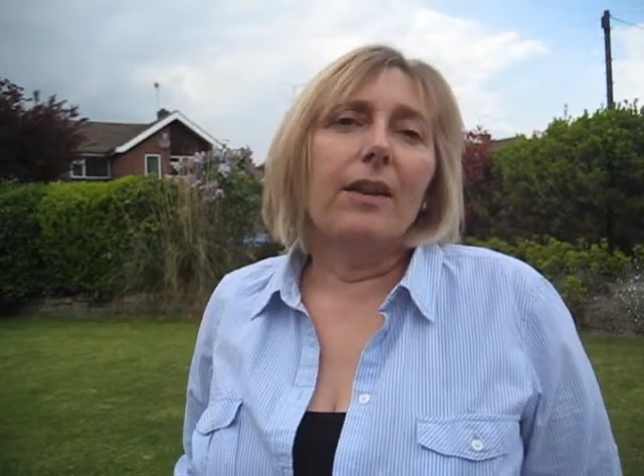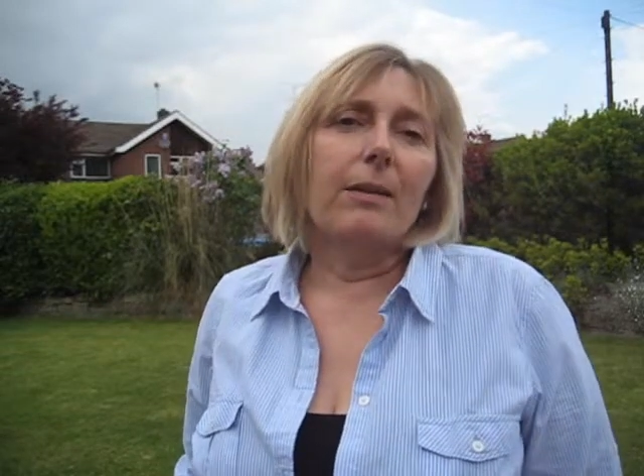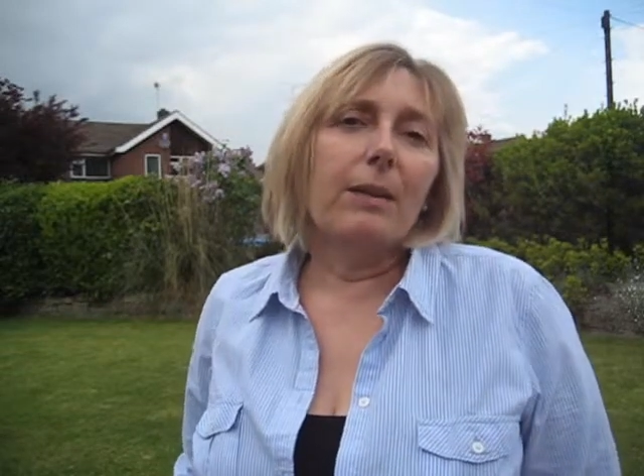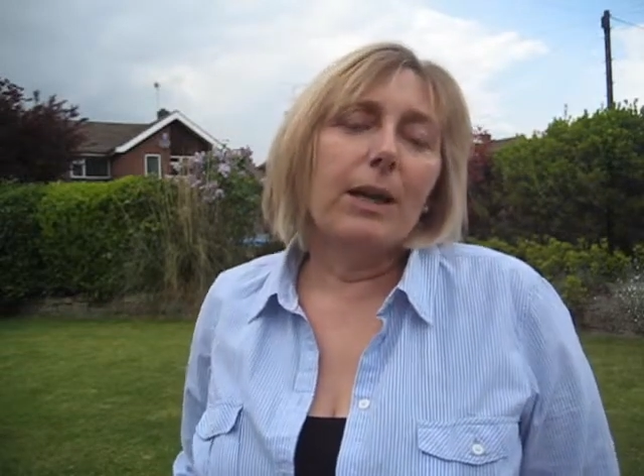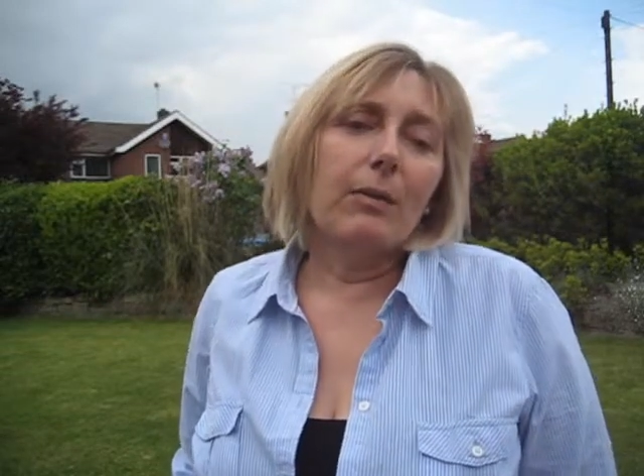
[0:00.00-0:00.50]

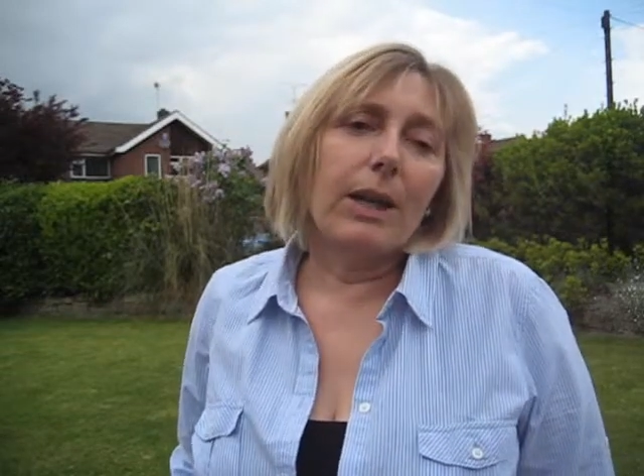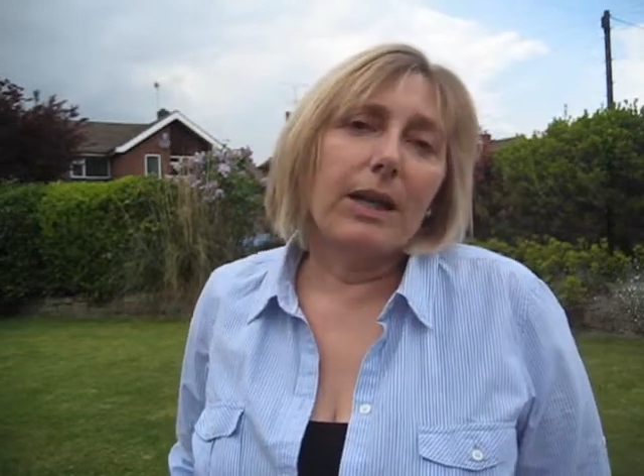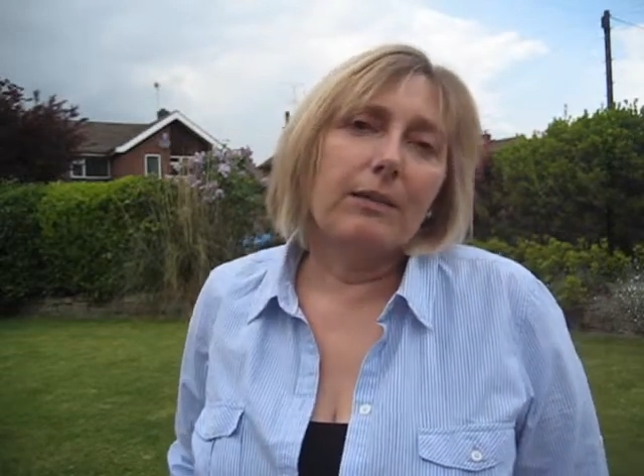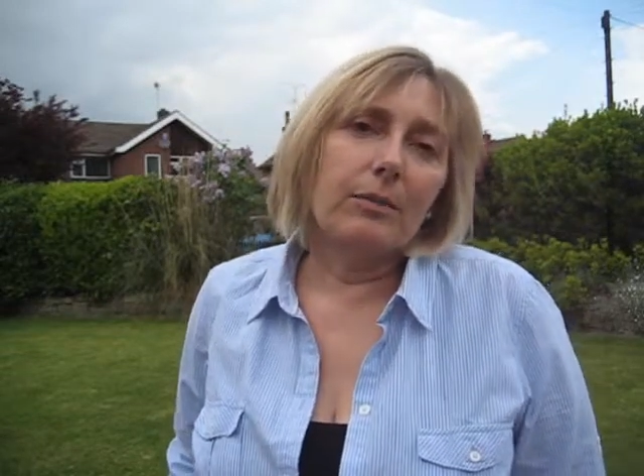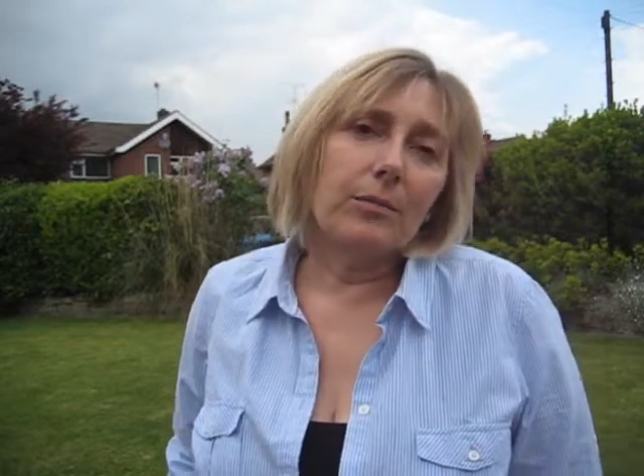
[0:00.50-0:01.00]
they may well
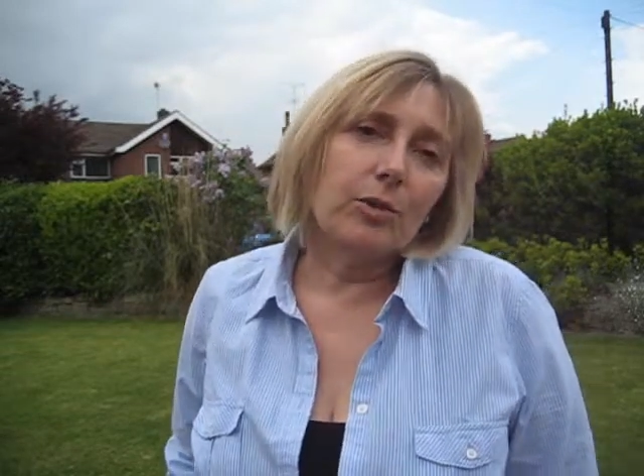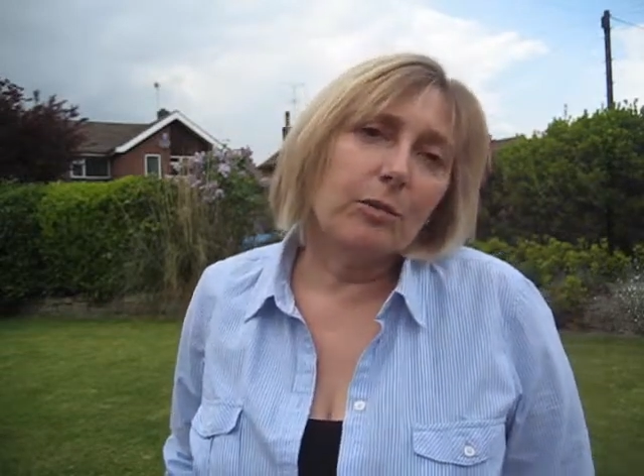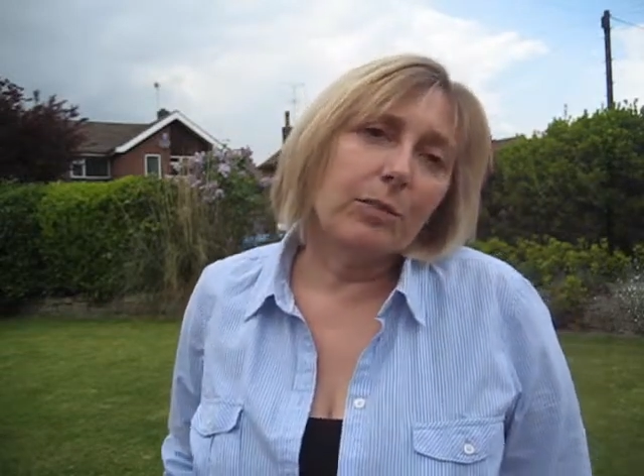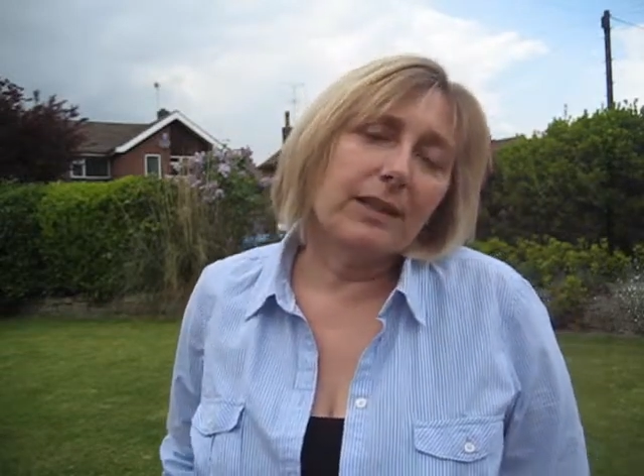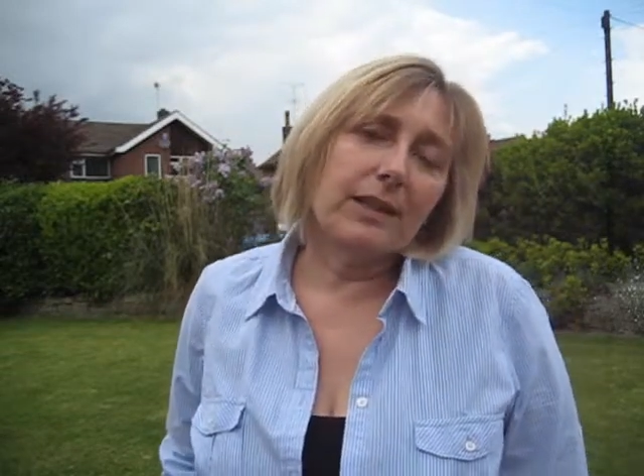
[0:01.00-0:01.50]
end up doing
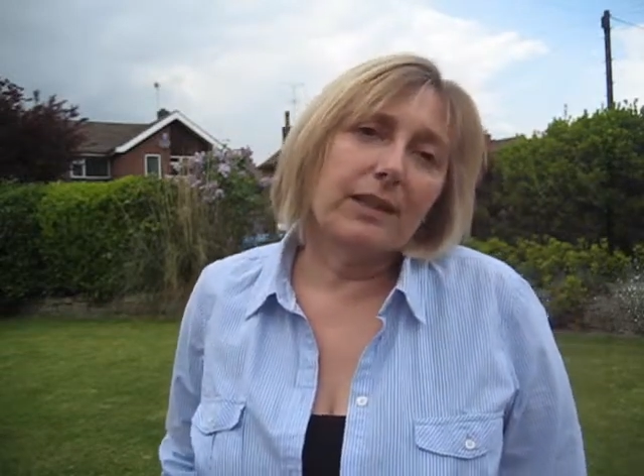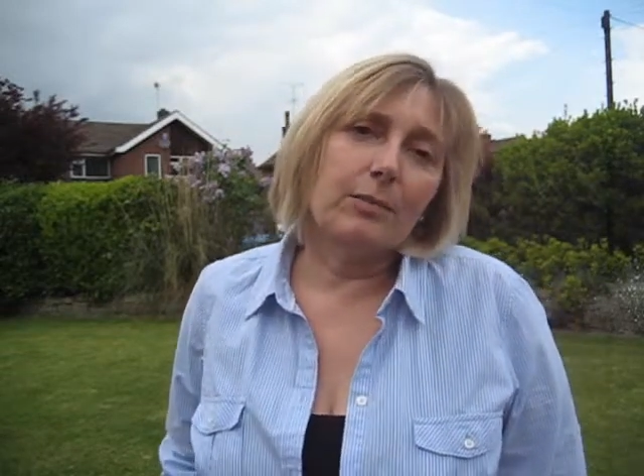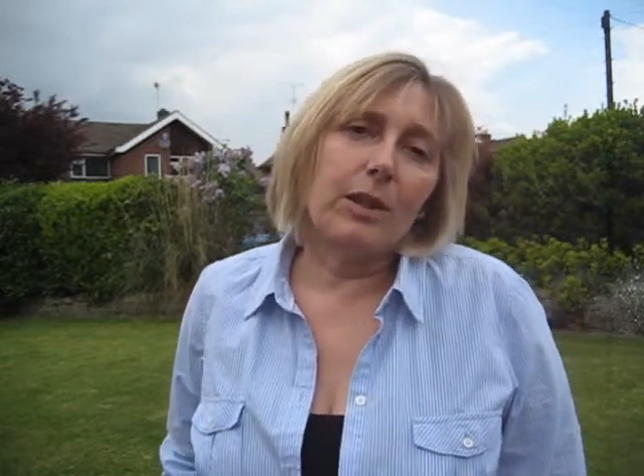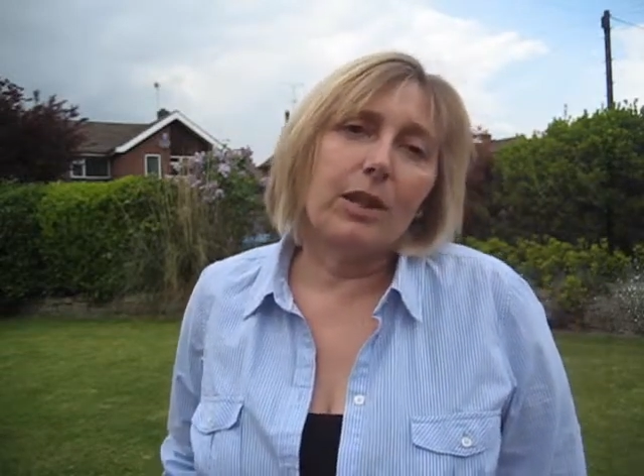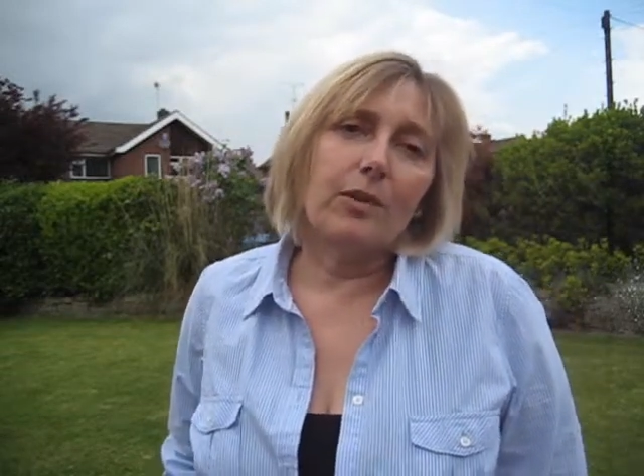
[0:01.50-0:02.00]
business
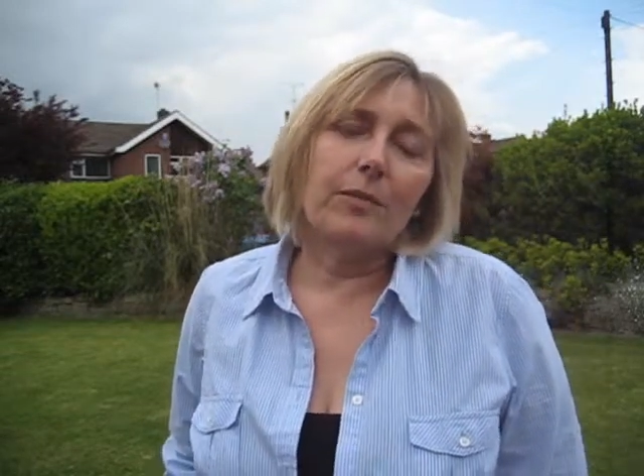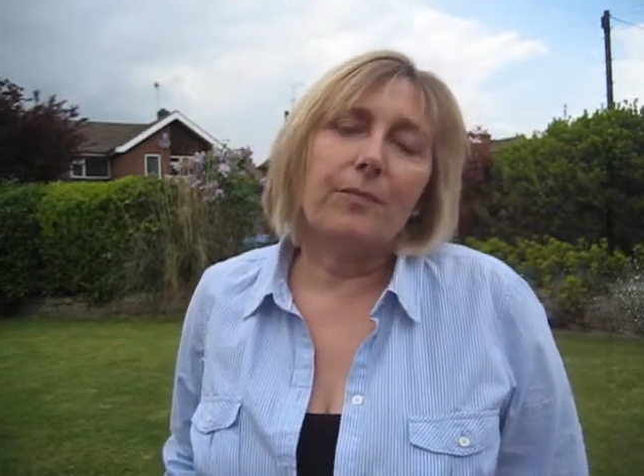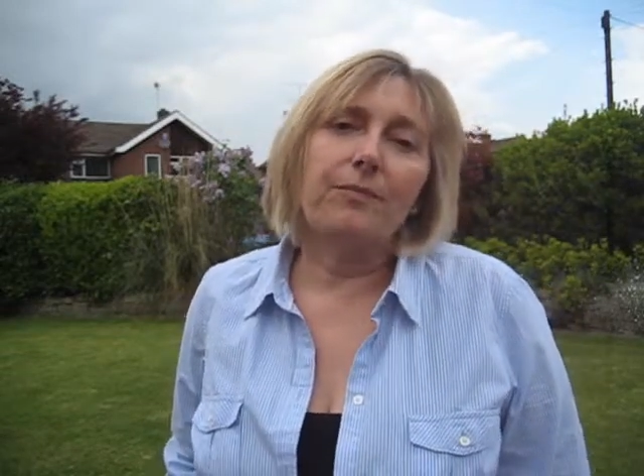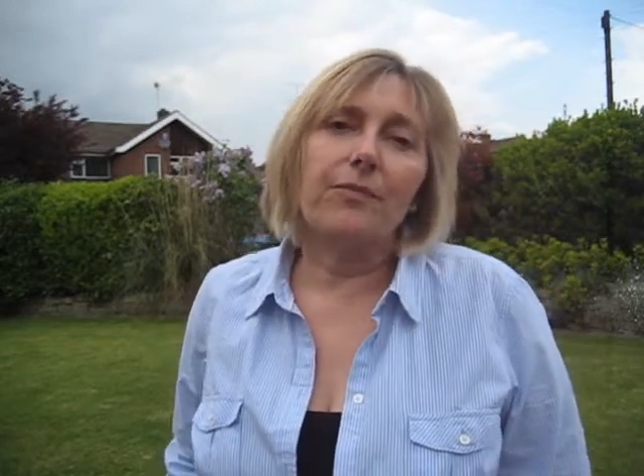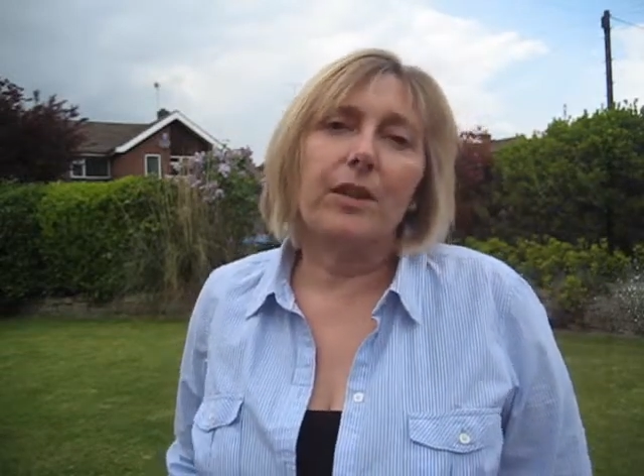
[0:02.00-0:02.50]
with you.
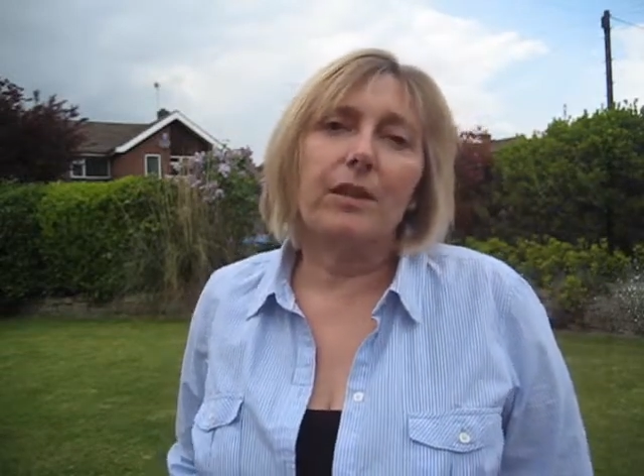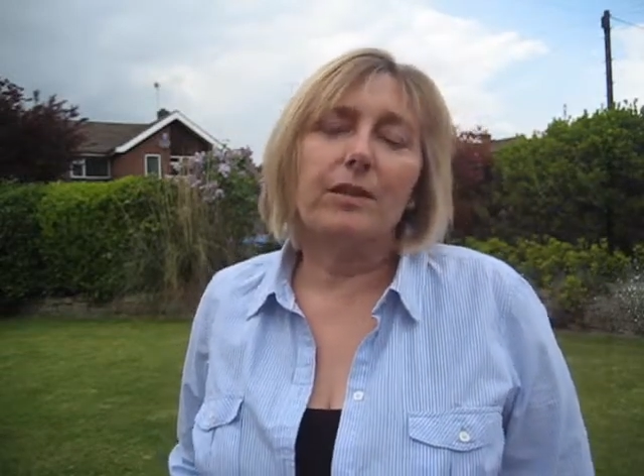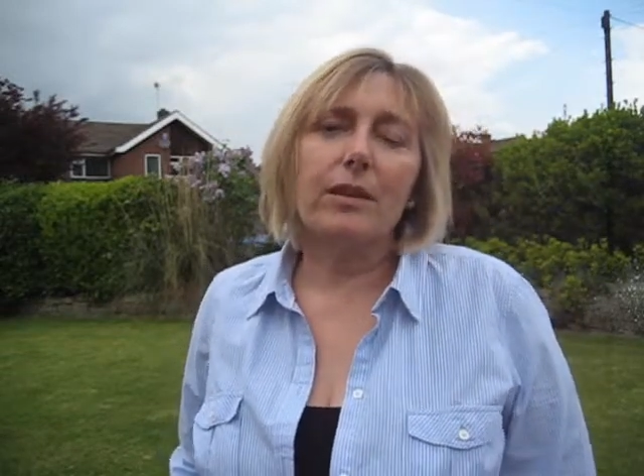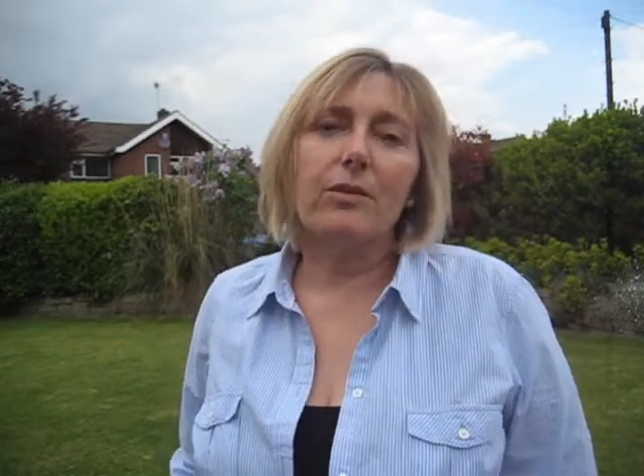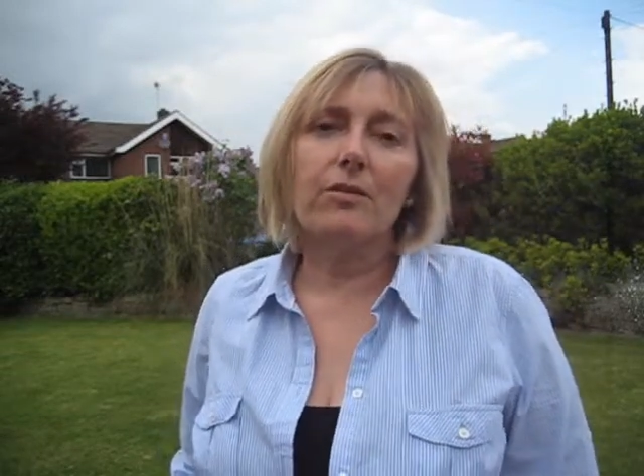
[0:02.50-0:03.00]

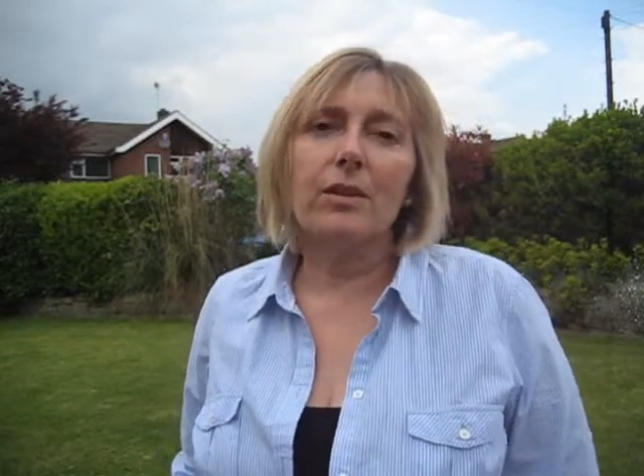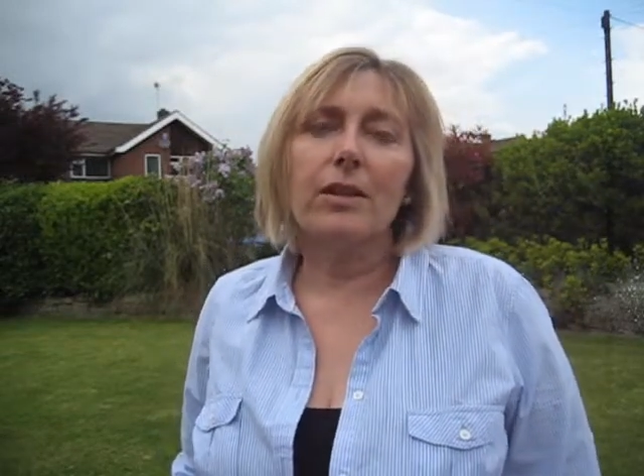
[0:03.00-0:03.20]
So.